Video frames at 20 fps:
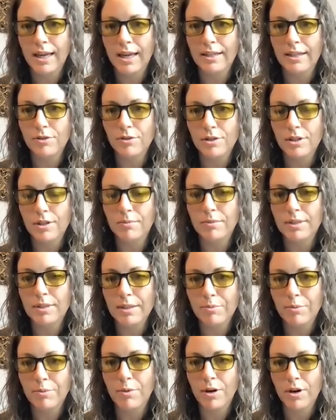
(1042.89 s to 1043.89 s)
and do some
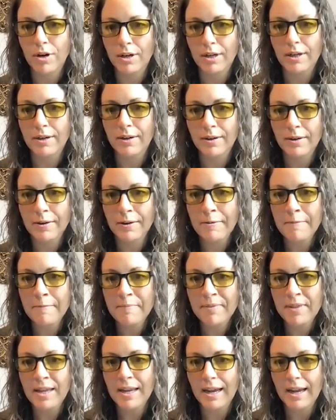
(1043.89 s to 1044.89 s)
deep work
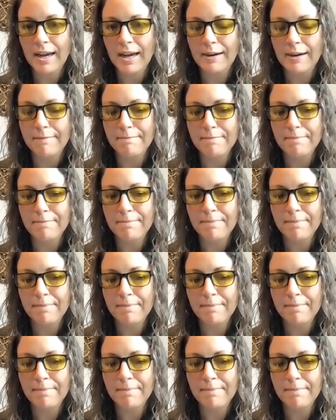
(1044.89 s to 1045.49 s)
um